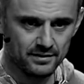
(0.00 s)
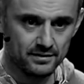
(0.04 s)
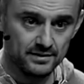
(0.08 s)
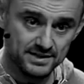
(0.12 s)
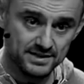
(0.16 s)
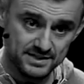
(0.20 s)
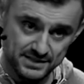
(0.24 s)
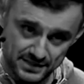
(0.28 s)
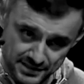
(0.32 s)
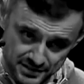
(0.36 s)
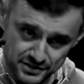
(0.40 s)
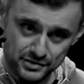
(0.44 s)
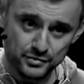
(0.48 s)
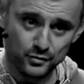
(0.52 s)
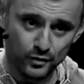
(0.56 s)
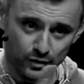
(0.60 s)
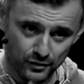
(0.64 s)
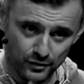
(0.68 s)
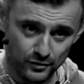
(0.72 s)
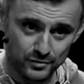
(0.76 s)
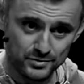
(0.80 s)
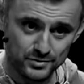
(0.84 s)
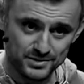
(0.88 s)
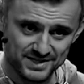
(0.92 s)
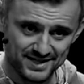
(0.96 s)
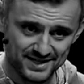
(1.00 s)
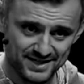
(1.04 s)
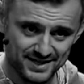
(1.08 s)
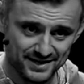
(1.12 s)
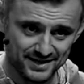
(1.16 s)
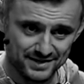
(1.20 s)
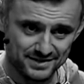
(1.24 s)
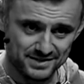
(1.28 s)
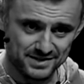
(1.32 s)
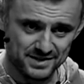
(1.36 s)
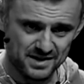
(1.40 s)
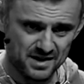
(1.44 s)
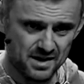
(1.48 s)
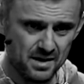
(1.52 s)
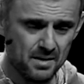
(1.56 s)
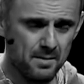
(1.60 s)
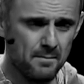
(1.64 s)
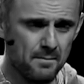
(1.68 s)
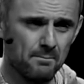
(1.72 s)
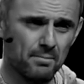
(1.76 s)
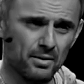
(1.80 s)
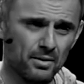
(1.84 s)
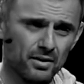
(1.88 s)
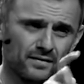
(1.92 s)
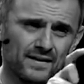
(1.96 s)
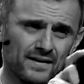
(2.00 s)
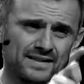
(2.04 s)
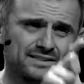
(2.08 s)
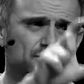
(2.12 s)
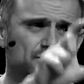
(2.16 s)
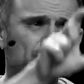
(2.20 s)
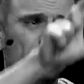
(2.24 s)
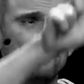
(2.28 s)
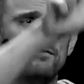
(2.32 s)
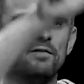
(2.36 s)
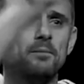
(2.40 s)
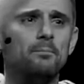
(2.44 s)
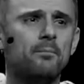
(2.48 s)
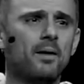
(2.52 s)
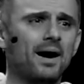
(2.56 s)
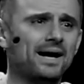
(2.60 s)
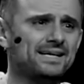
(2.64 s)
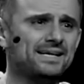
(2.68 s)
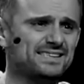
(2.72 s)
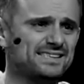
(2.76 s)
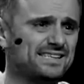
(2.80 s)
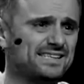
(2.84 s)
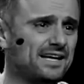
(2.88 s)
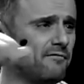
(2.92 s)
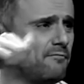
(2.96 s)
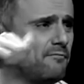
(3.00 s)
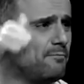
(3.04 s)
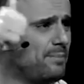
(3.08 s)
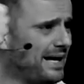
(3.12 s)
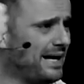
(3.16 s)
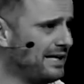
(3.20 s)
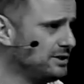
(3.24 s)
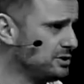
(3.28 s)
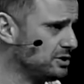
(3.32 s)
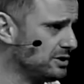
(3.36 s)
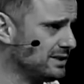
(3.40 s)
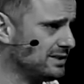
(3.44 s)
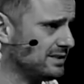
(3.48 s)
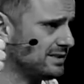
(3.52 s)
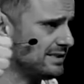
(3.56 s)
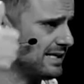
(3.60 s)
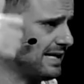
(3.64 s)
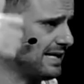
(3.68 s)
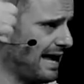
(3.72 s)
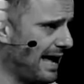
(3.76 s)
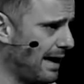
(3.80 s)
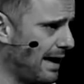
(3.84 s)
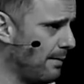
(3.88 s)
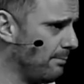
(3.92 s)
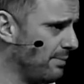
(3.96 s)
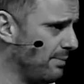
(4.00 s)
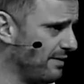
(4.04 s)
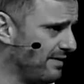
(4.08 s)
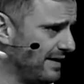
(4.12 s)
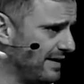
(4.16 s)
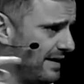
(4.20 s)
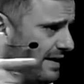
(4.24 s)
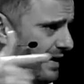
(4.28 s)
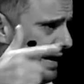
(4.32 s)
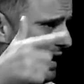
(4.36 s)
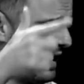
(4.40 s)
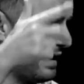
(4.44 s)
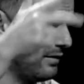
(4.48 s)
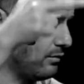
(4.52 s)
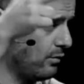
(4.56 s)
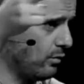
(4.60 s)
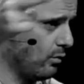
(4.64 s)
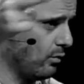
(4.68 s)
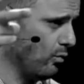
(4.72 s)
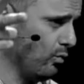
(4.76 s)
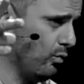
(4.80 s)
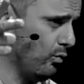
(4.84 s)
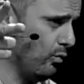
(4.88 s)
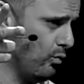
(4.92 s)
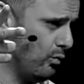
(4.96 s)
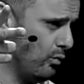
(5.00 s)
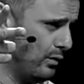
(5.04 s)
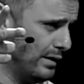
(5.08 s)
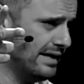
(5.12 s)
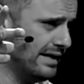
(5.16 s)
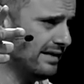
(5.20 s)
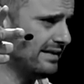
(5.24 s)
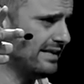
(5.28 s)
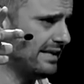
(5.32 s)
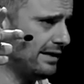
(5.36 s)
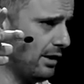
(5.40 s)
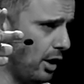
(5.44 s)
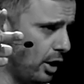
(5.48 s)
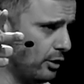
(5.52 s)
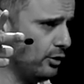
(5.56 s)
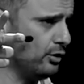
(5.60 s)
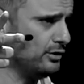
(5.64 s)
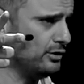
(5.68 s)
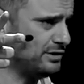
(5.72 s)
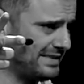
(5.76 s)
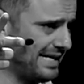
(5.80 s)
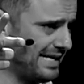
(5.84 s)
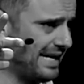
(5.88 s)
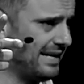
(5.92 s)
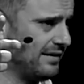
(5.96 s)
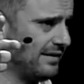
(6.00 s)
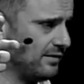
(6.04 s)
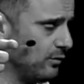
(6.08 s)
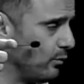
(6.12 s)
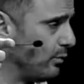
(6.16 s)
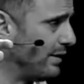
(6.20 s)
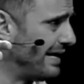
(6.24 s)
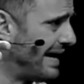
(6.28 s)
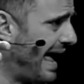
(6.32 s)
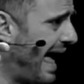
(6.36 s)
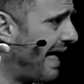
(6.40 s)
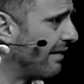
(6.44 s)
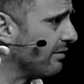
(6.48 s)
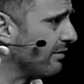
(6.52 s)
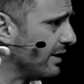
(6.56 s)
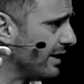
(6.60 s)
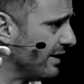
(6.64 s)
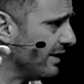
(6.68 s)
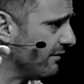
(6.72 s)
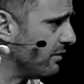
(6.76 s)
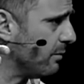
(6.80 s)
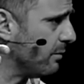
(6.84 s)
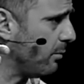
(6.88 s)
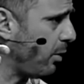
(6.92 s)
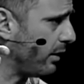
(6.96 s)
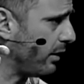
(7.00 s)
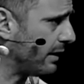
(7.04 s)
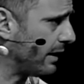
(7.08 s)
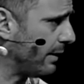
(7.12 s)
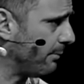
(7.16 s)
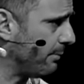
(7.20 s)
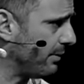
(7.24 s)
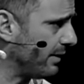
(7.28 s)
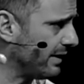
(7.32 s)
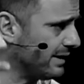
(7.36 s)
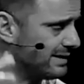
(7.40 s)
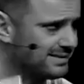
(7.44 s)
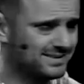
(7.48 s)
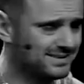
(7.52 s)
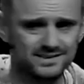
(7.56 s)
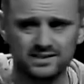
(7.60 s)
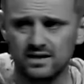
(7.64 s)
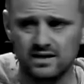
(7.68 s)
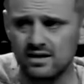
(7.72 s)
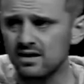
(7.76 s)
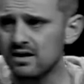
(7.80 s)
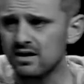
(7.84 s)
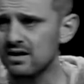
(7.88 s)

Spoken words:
This is all those things, but unless you have the mindset of patience and empathy and really understanding the reality of the marketplace,